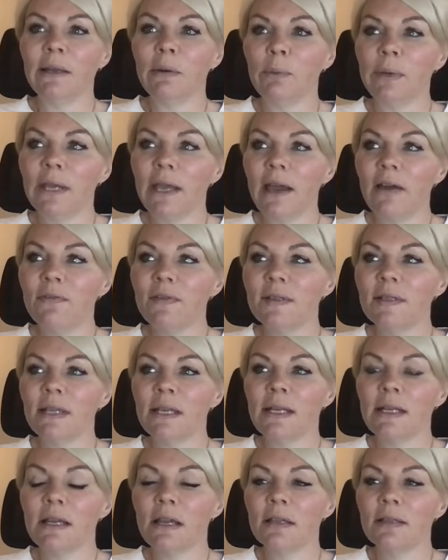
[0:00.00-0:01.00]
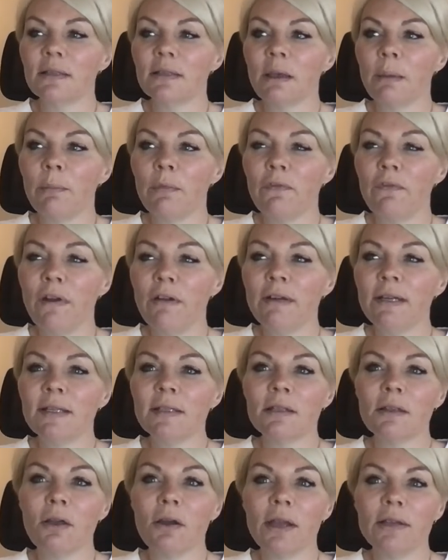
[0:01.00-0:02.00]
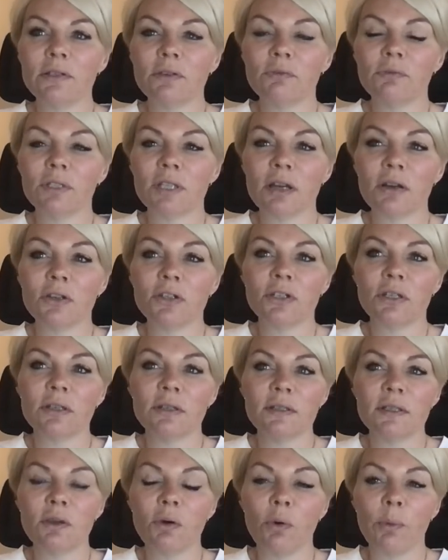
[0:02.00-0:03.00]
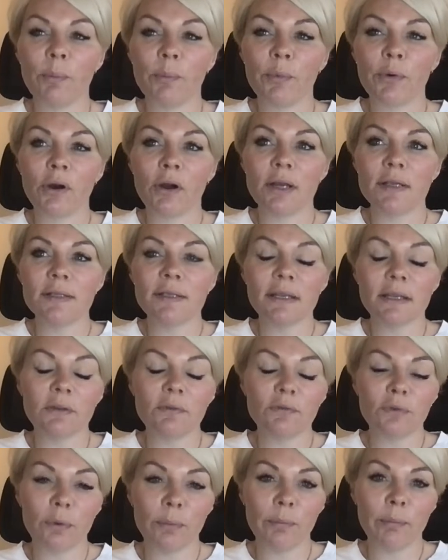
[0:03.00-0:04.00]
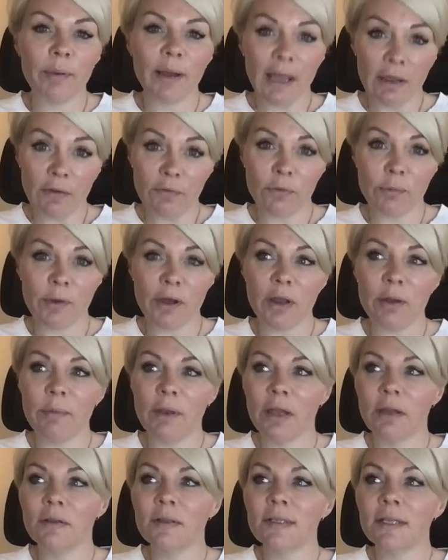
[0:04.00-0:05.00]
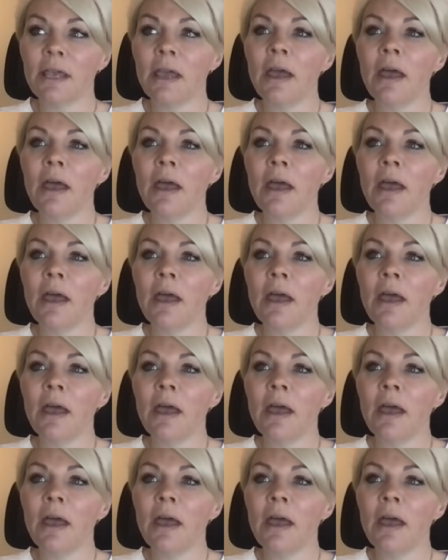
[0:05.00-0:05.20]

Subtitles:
We have seen some very slight reductions on pricing from platform home loans.